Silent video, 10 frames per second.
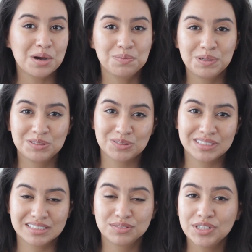hope you
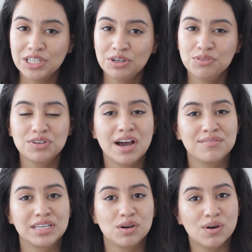enjoyed this video. If you have
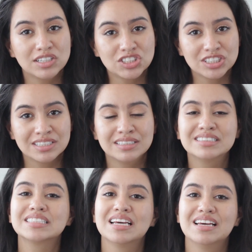any
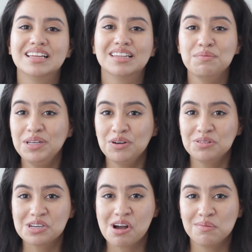questions, let me know
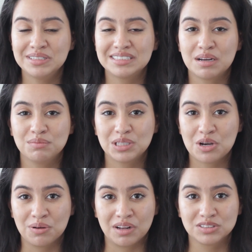in the comments down
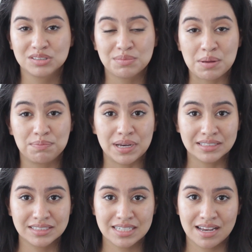below and I'll do my
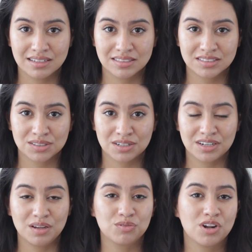best to answer.
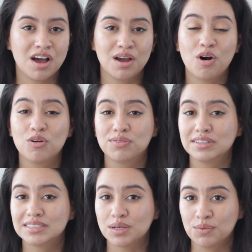If not,
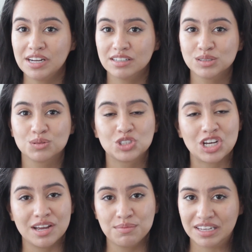hopefully someone else will
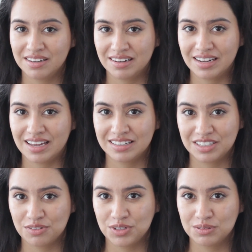chime in and
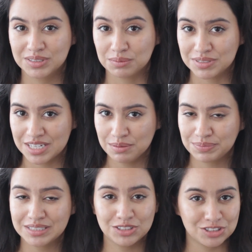give you some tips and